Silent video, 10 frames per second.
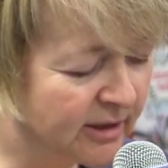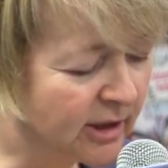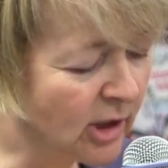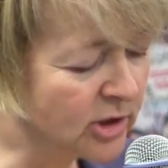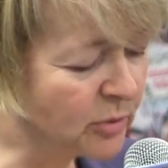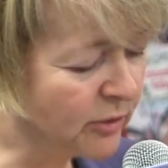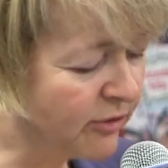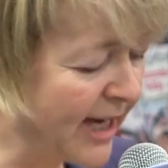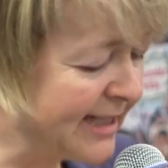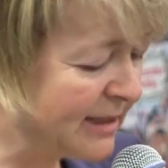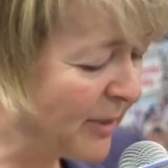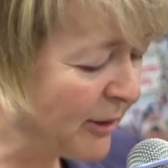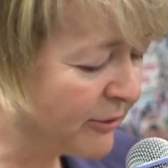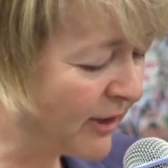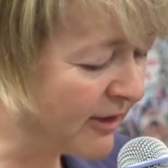The gloss would fade in
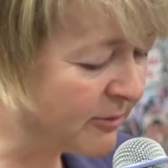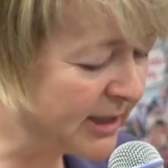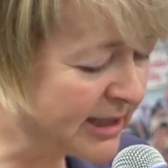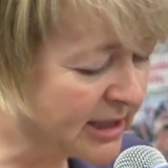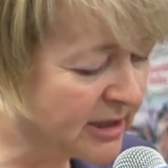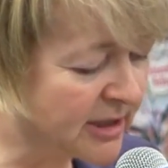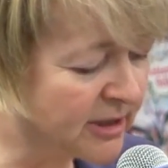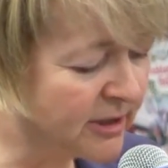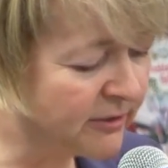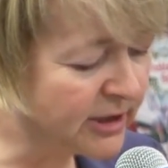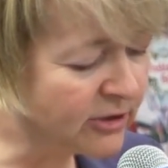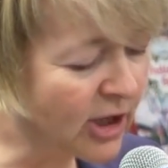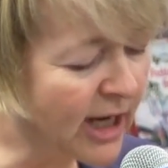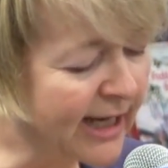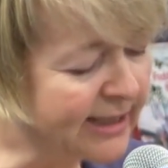about five minutes as the surface
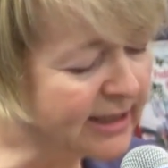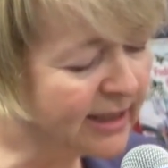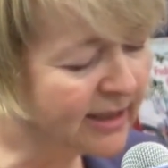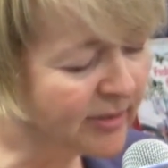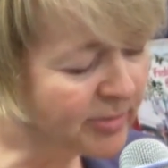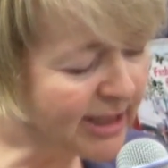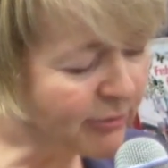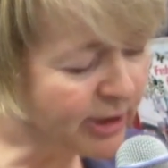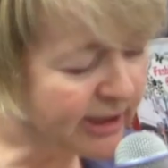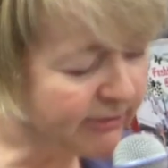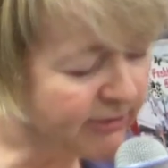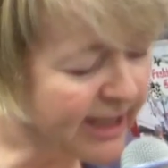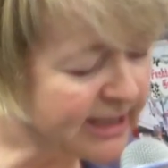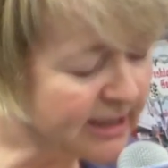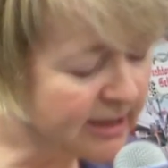dried, but everything
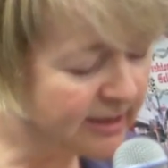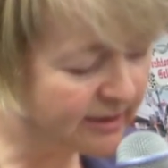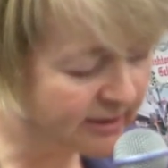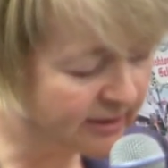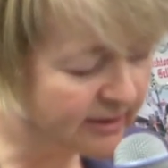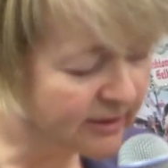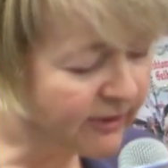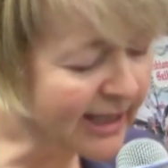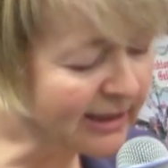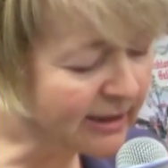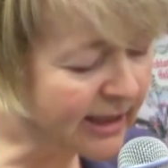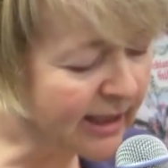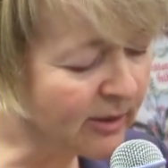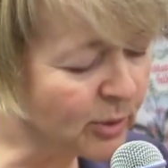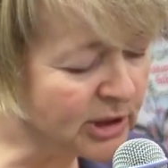faded. The vital
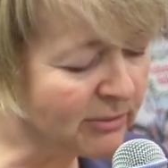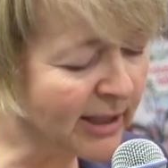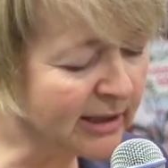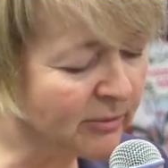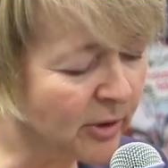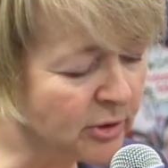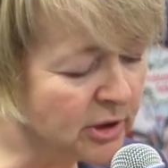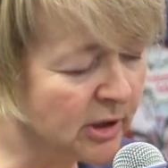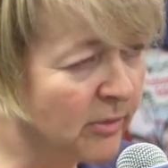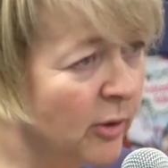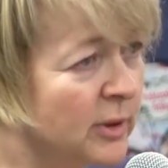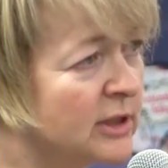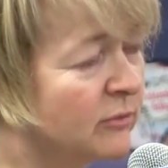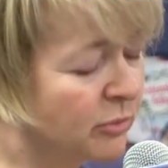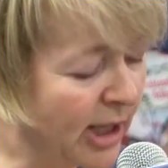thing was to make the most of the
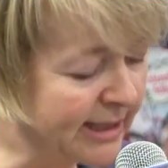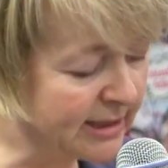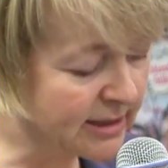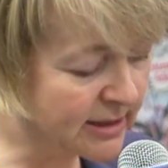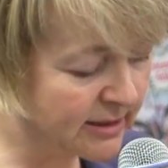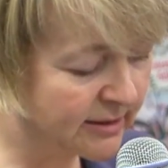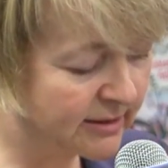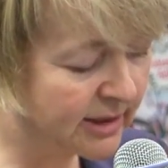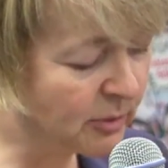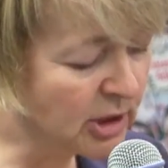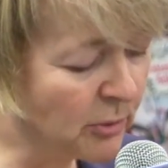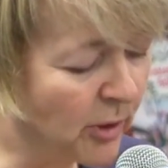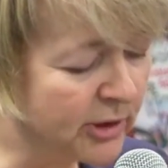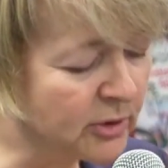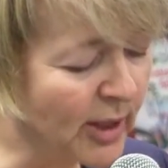moments of brightness. There was no
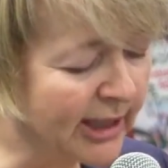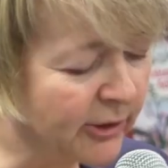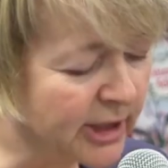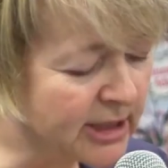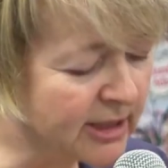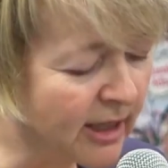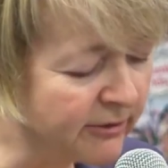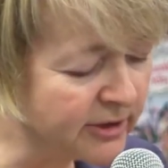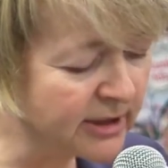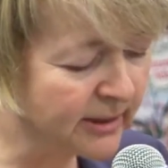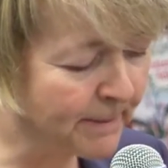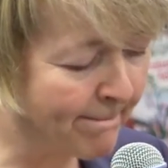point dwelling on the scuffs.